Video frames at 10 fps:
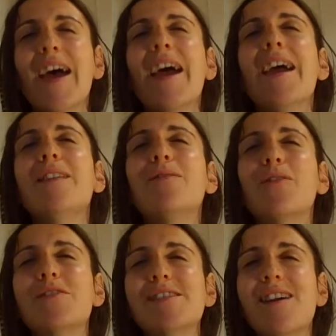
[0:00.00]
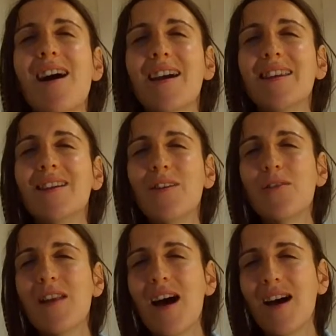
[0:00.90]
and for shining
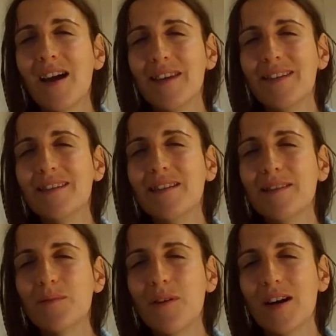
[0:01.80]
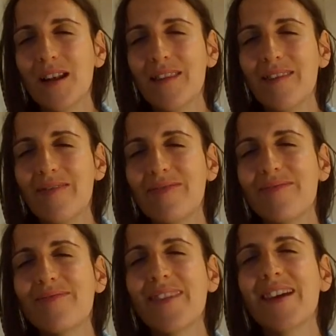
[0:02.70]
your light in this world.
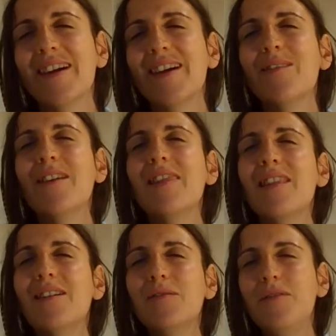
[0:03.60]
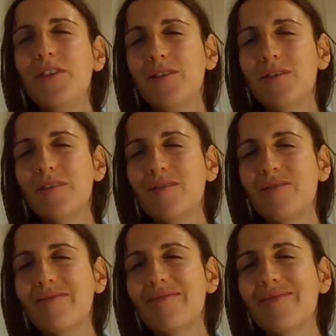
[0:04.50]
We love you.
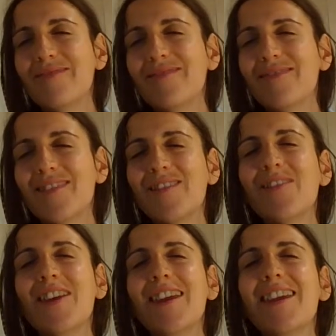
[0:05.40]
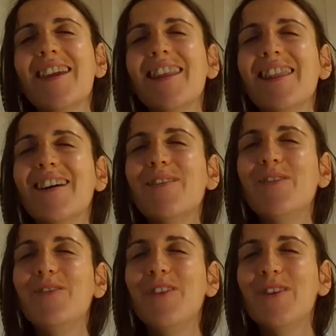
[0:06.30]
We
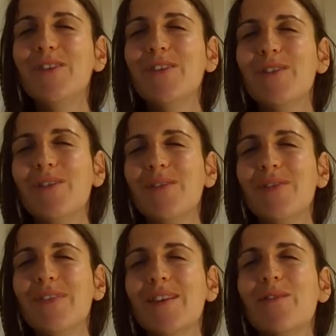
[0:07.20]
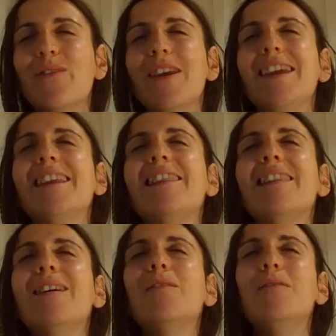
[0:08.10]
love you. We
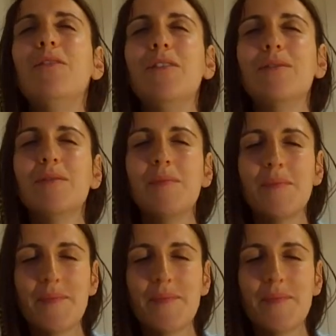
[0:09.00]
love you.